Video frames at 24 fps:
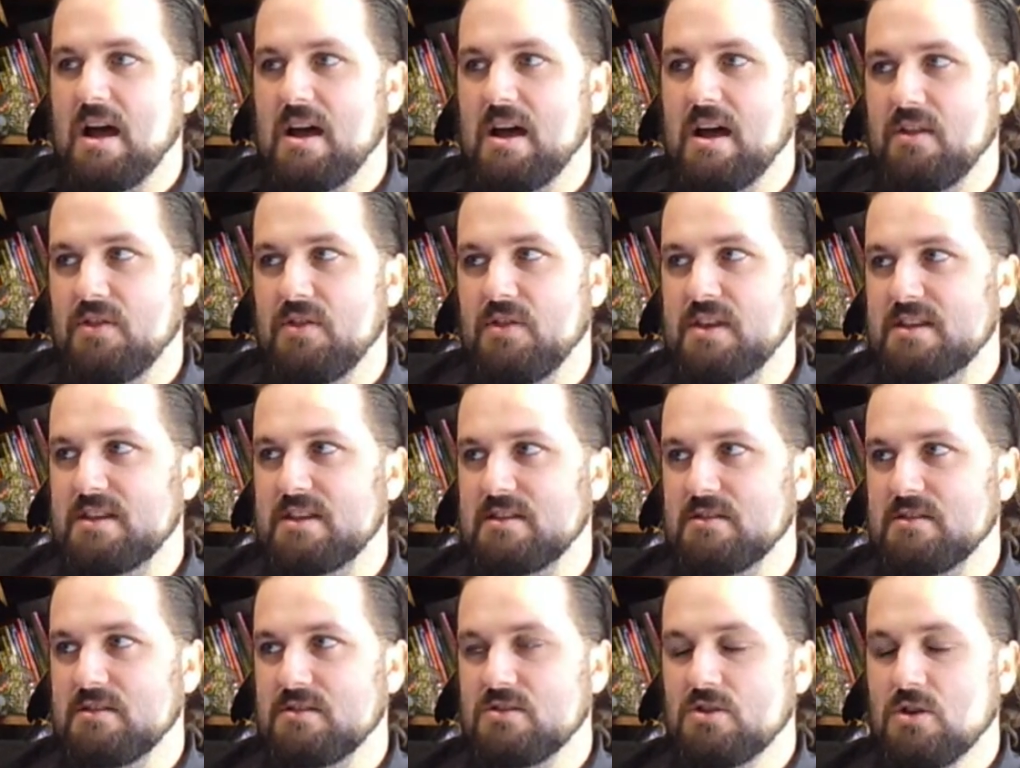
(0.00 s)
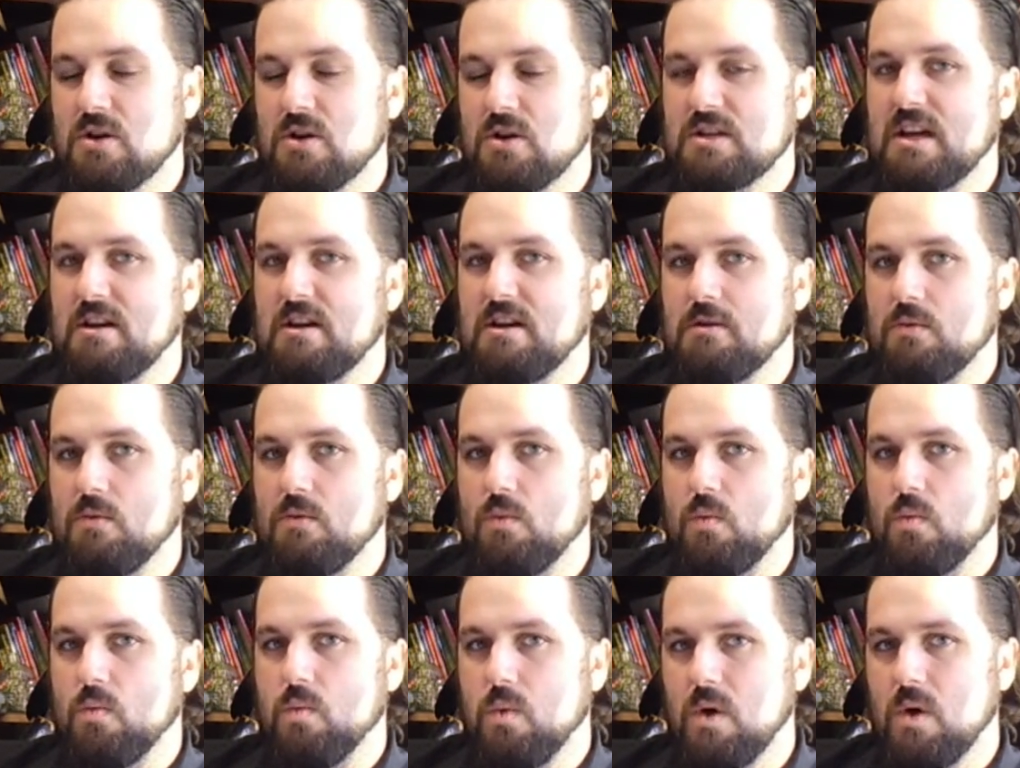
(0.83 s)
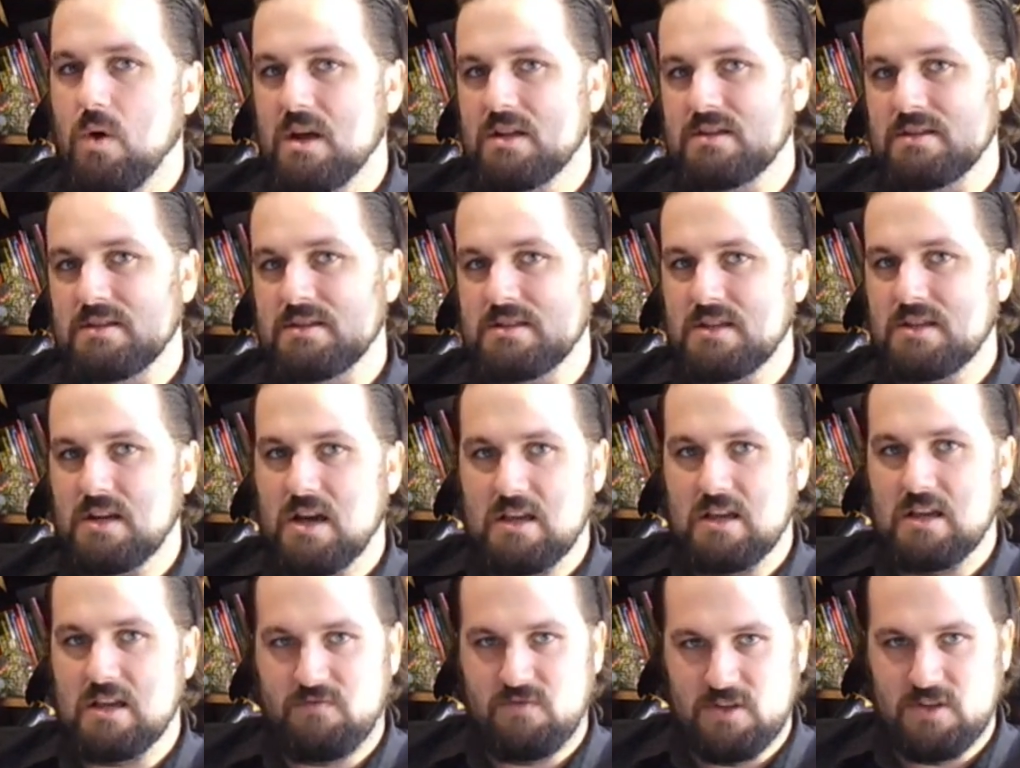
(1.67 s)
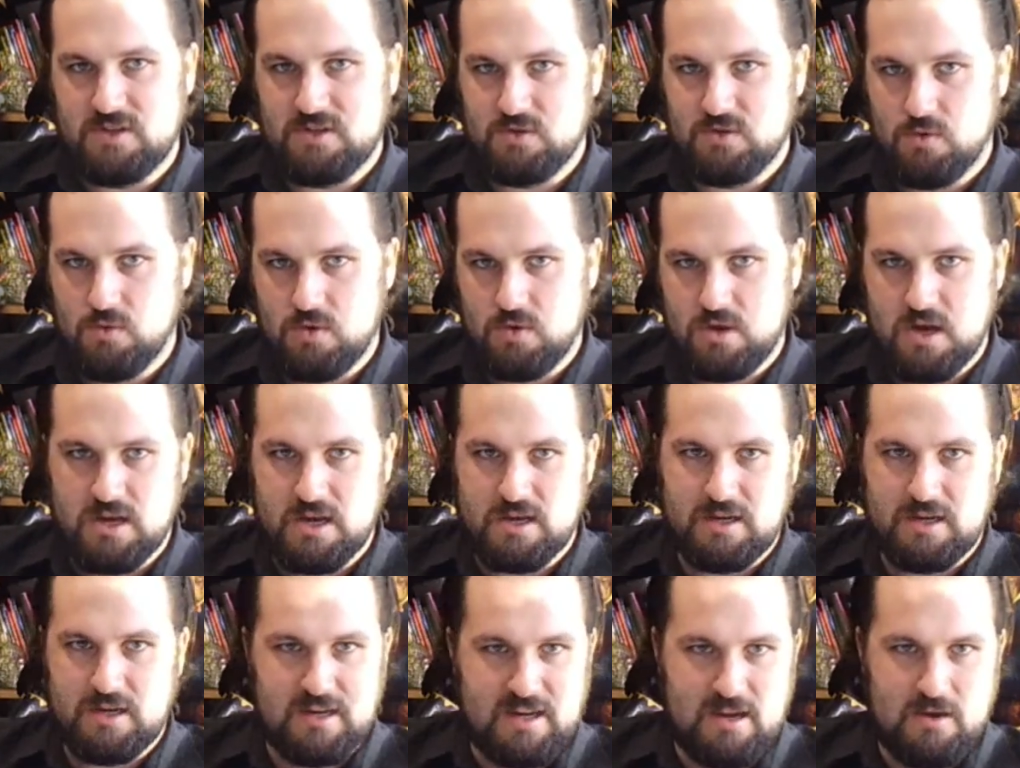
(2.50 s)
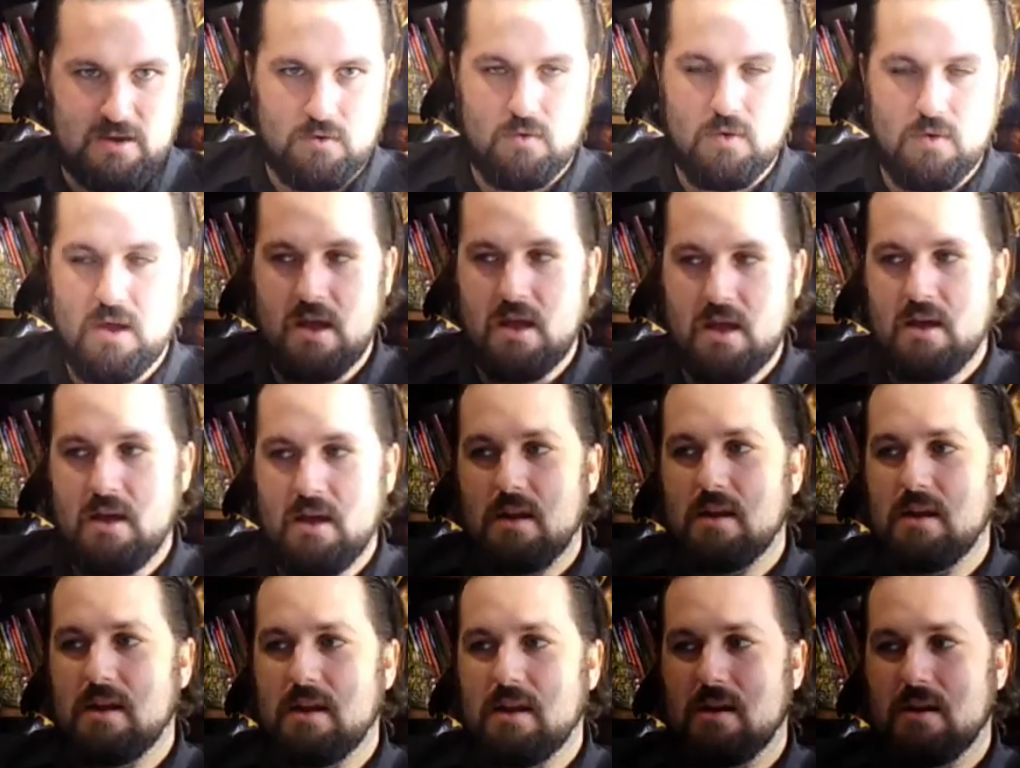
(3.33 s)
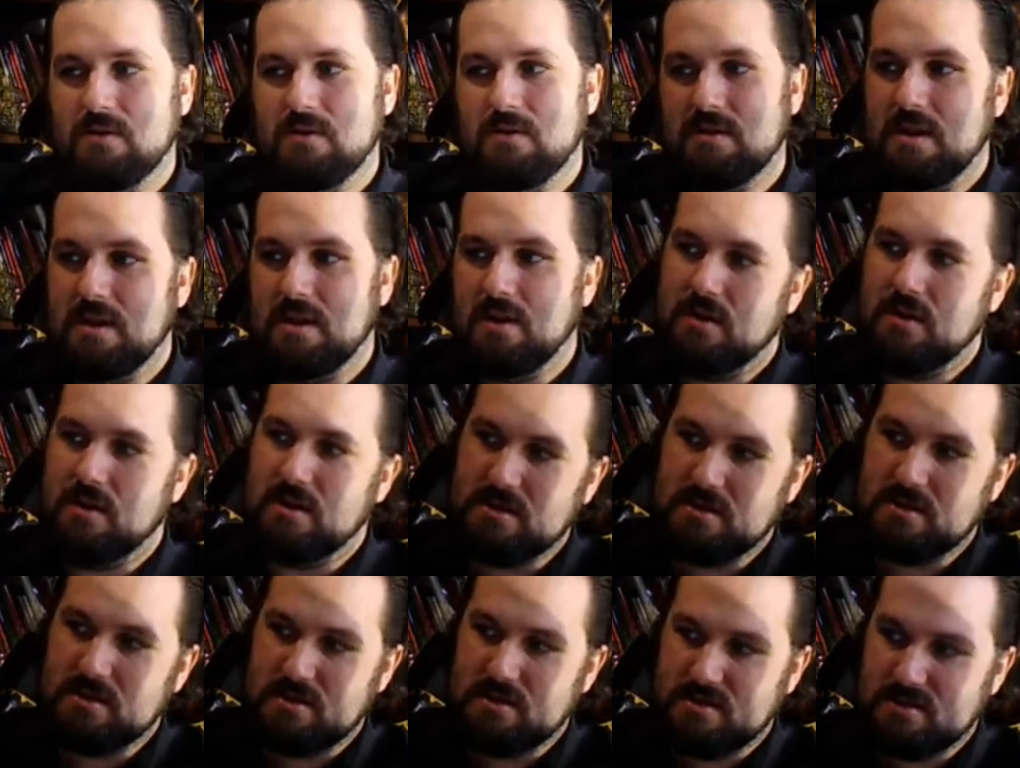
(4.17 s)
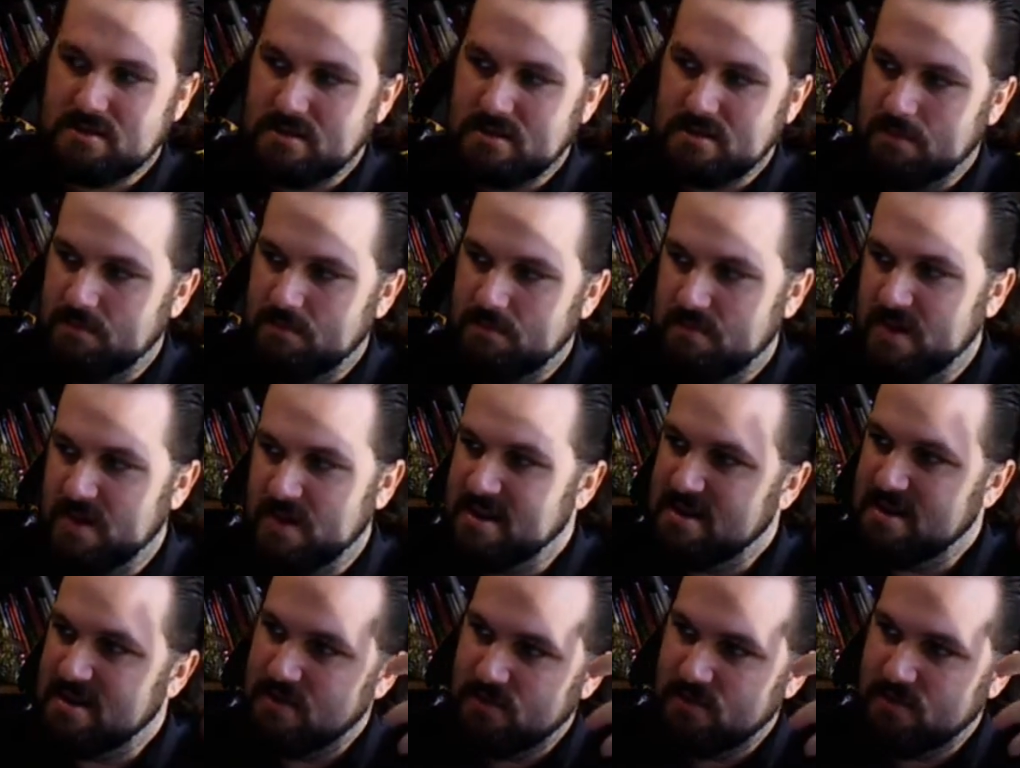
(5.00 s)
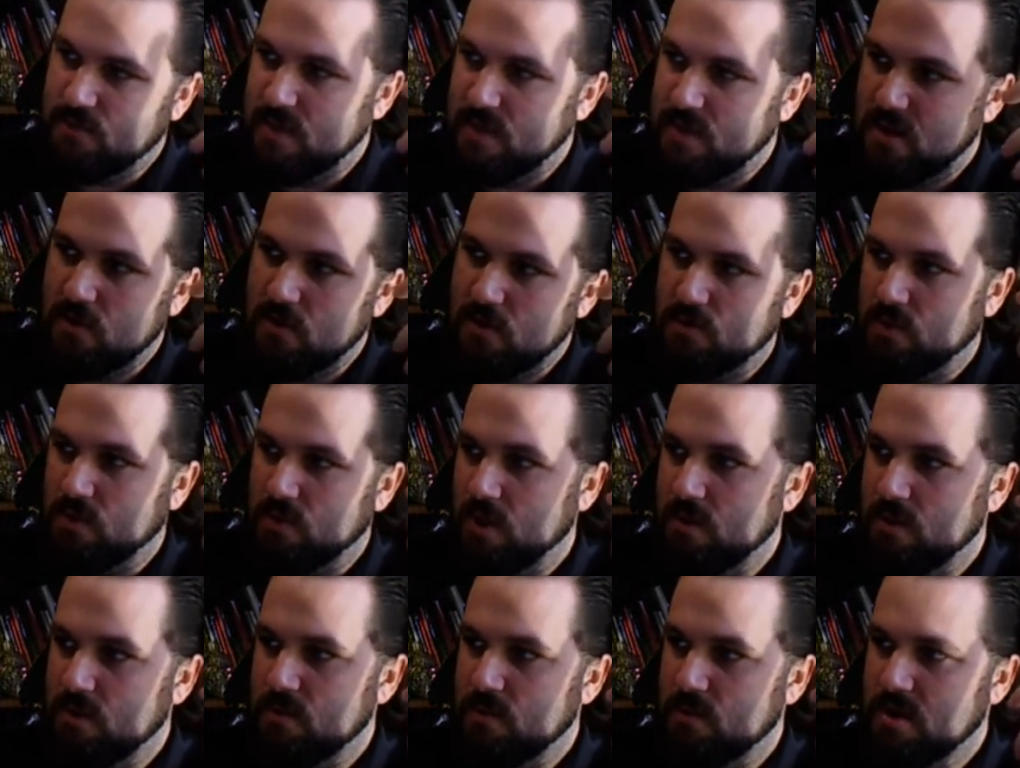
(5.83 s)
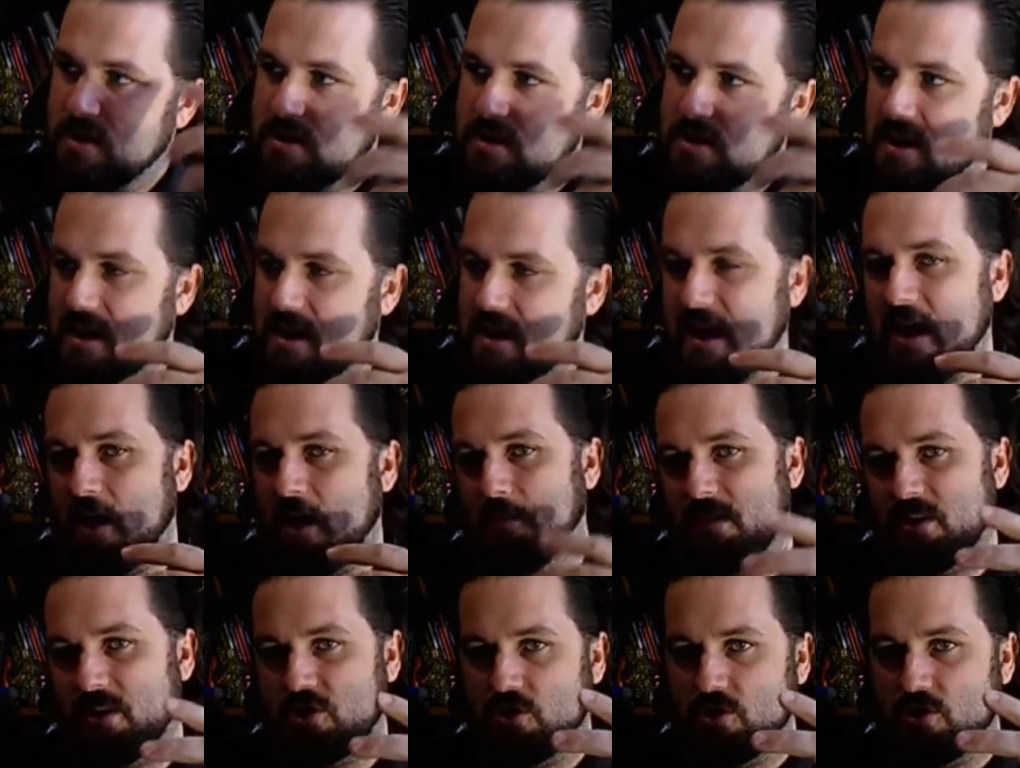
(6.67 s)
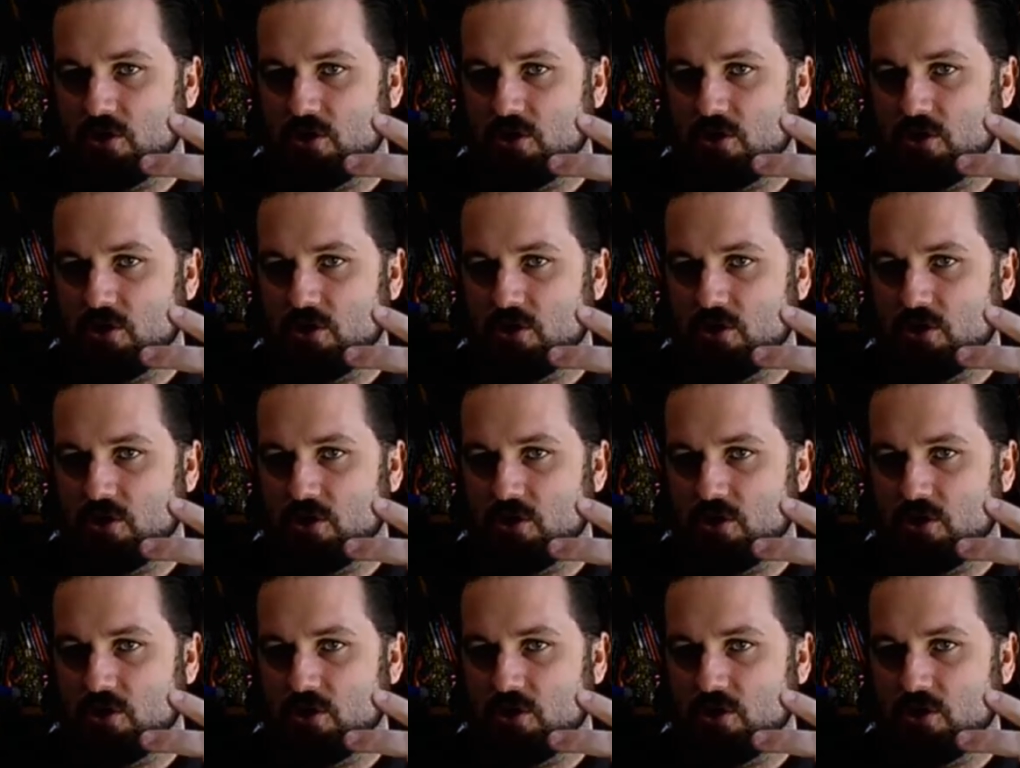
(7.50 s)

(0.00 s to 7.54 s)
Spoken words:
This is not a one-size-fits-all kind of deal. Now, there is a bit of wiggle room with how much you